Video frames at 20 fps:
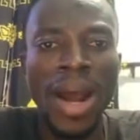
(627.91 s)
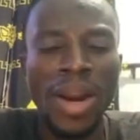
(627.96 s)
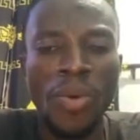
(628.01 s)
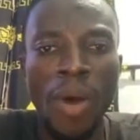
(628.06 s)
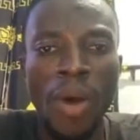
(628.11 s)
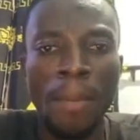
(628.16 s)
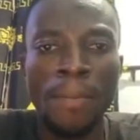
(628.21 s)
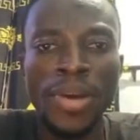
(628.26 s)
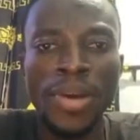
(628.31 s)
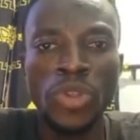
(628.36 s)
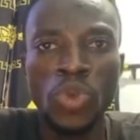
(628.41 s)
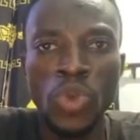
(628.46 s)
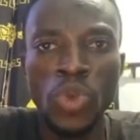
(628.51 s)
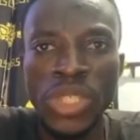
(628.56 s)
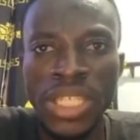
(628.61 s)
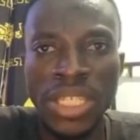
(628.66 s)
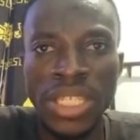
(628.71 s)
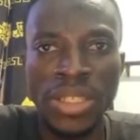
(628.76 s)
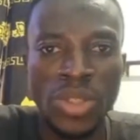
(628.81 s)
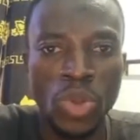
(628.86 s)
And our pay 2
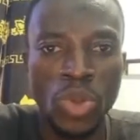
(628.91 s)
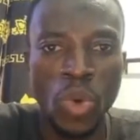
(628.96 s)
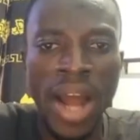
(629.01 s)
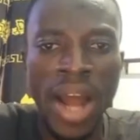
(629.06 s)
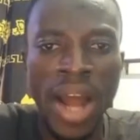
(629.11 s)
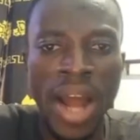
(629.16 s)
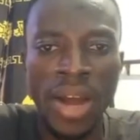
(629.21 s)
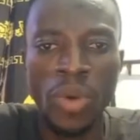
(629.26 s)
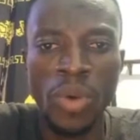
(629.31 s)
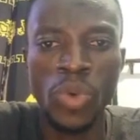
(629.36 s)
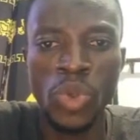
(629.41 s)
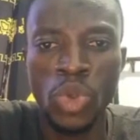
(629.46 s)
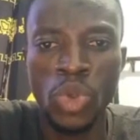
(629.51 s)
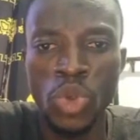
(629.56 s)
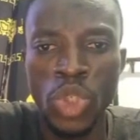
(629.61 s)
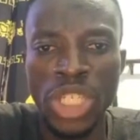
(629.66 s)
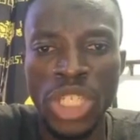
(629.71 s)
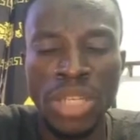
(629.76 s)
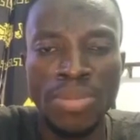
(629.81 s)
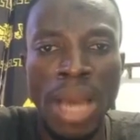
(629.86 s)
cedis, 1
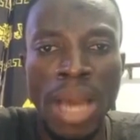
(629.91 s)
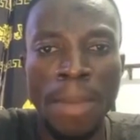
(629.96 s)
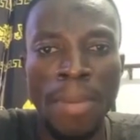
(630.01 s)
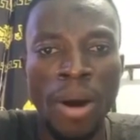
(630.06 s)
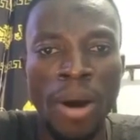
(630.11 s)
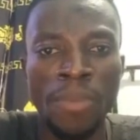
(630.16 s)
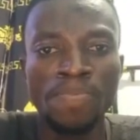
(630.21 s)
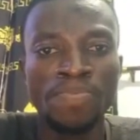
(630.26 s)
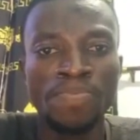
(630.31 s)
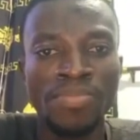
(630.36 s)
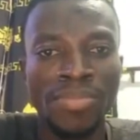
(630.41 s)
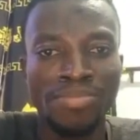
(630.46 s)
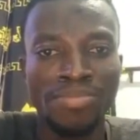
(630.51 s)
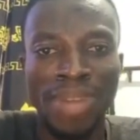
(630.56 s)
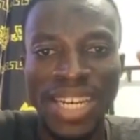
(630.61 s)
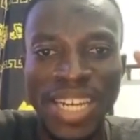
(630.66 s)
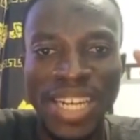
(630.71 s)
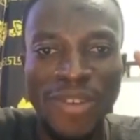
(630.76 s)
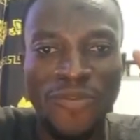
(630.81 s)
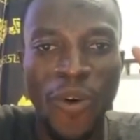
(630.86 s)
2 cedi amount,
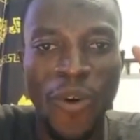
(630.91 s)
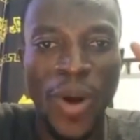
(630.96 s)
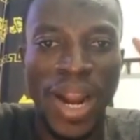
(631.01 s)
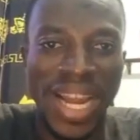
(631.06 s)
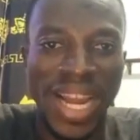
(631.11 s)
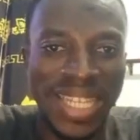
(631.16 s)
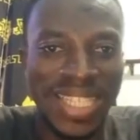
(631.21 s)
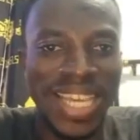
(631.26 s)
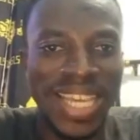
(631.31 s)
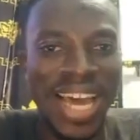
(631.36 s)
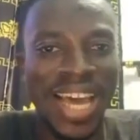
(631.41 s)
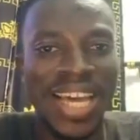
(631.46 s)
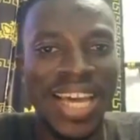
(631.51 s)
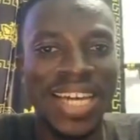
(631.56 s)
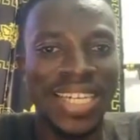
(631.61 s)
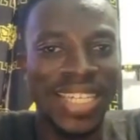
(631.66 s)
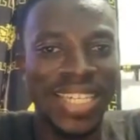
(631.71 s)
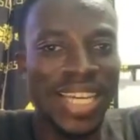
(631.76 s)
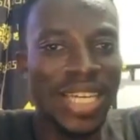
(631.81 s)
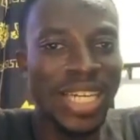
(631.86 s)
but they forget, say,
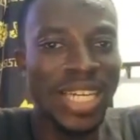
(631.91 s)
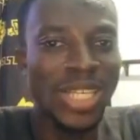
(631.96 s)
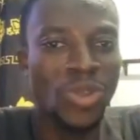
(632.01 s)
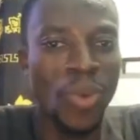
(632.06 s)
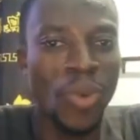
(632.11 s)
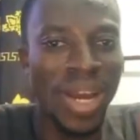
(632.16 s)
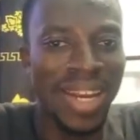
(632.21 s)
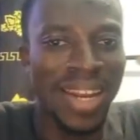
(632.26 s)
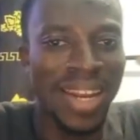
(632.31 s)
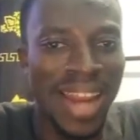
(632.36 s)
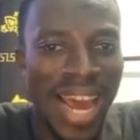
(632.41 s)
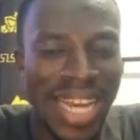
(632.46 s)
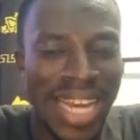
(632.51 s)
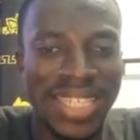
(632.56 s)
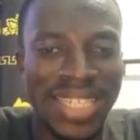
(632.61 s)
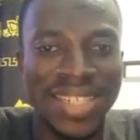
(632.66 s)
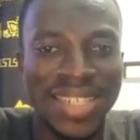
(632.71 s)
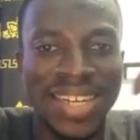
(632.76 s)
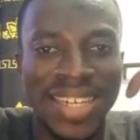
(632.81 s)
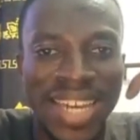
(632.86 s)
they need to
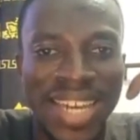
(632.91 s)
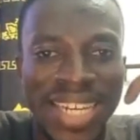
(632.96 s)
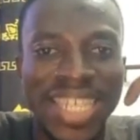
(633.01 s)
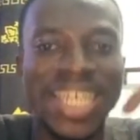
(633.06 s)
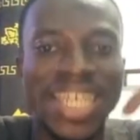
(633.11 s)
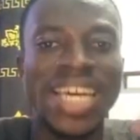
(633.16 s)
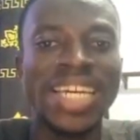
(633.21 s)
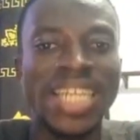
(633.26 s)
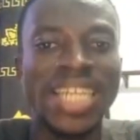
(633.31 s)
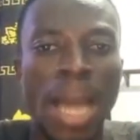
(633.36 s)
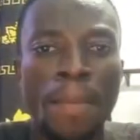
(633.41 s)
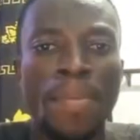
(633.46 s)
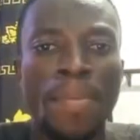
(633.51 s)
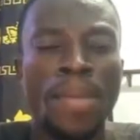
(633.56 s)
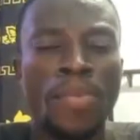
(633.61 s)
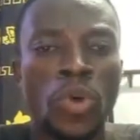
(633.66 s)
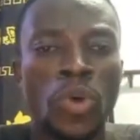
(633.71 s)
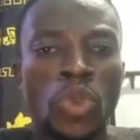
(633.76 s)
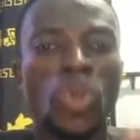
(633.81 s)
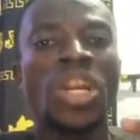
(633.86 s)
enlighten and educate their
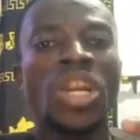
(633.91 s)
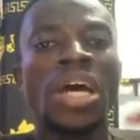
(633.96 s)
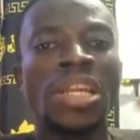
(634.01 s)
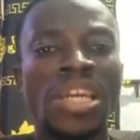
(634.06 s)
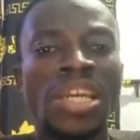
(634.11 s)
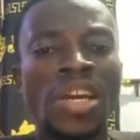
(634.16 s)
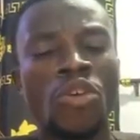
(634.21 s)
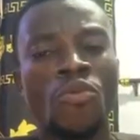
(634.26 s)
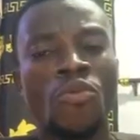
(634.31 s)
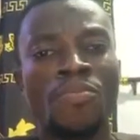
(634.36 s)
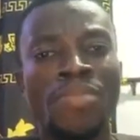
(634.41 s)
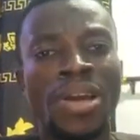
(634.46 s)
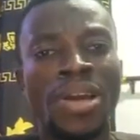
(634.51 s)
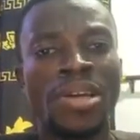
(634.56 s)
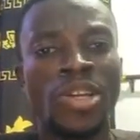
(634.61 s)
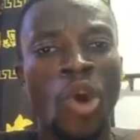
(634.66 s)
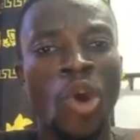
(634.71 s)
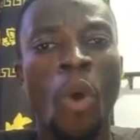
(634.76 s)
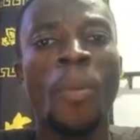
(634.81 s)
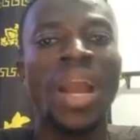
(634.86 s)
people so that they
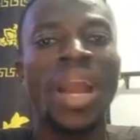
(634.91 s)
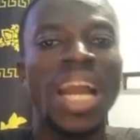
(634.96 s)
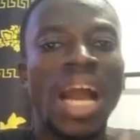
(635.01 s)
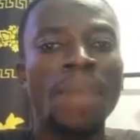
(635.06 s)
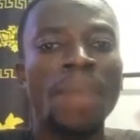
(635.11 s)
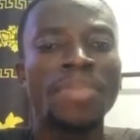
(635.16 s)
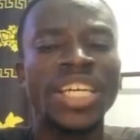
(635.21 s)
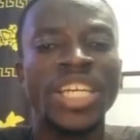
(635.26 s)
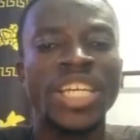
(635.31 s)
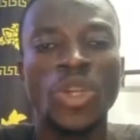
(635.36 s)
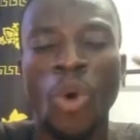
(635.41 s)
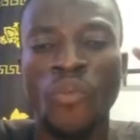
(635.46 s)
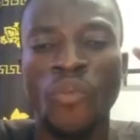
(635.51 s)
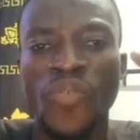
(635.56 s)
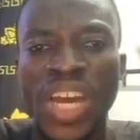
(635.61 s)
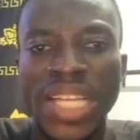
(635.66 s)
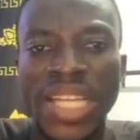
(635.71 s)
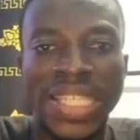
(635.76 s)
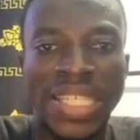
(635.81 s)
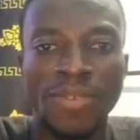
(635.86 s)
will become
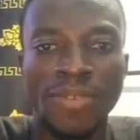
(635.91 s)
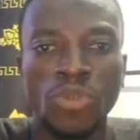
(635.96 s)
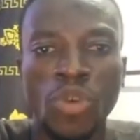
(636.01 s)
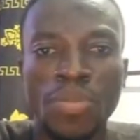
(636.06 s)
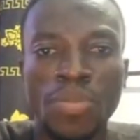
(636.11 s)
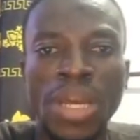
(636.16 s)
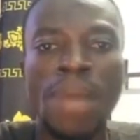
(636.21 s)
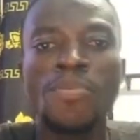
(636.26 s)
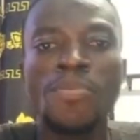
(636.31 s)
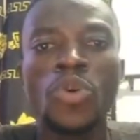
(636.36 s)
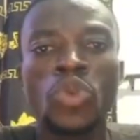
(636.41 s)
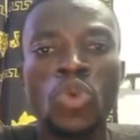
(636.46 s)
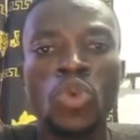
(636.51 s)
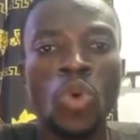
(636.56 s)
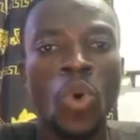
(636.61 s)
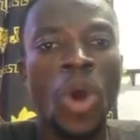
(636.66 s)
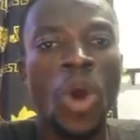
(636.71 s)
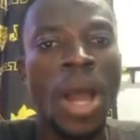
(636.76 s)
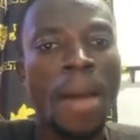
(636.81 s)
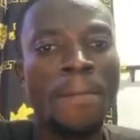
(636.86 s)
innovative to be able
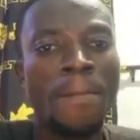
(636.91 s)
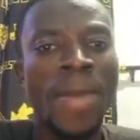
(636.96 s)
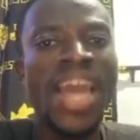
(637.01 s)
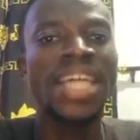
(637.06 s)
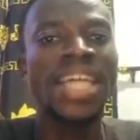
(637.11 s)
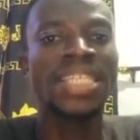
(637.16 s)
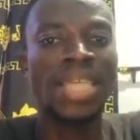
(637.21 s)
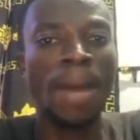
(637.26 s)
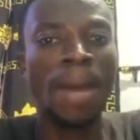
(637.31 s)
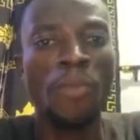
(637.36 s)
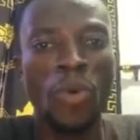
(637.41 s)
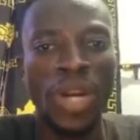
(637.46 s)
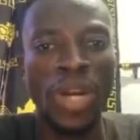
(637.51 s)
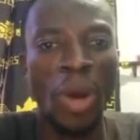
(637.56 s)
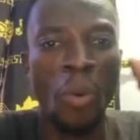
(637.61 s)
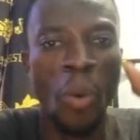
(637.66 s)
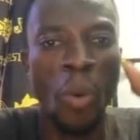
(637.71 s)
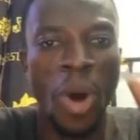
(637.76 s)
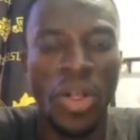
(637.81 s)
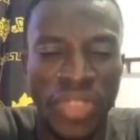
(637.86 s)
to pace up with
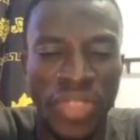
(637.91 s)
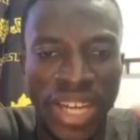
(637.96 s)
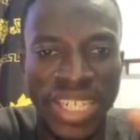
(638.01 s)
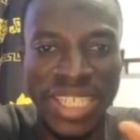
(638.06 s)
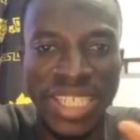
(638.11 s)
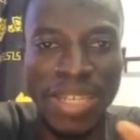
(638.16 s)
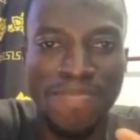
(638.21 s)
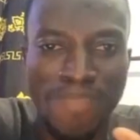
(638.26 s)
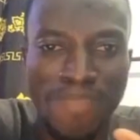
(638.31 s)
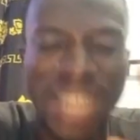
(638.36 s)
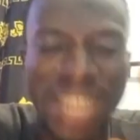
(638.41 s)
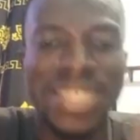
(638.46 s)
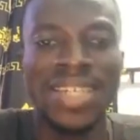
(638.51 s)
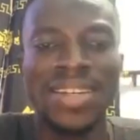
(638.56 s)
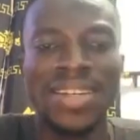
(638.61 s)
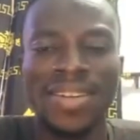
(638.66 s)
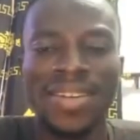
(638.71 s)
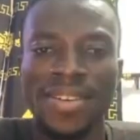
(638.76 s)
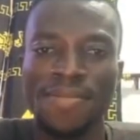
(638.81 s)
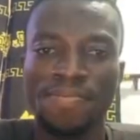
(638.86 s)
the world that is
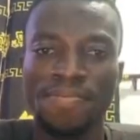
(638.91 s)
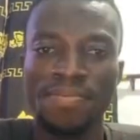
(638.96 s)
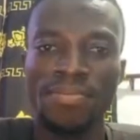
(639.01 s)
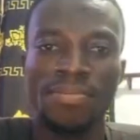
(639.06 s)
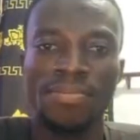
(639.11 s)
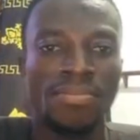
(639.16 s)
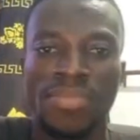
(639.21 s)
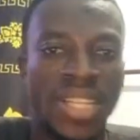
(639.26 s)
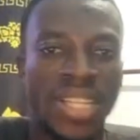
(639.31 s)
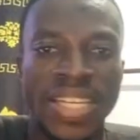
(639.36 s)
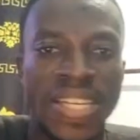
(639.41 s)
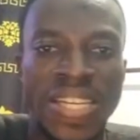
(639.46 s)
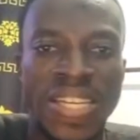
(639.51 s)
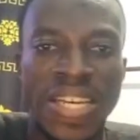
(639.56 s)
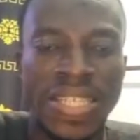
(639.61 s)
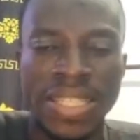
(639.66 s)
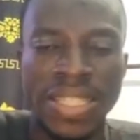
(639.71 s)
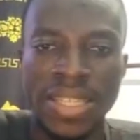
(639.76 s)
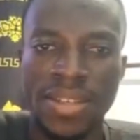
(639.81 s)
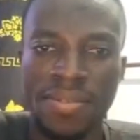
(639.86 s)
emerging. They
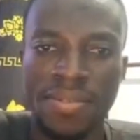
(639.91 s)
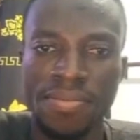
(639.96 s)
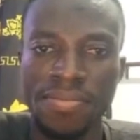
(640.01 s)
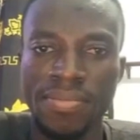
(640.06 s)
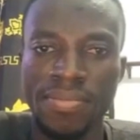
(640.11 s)
didn't.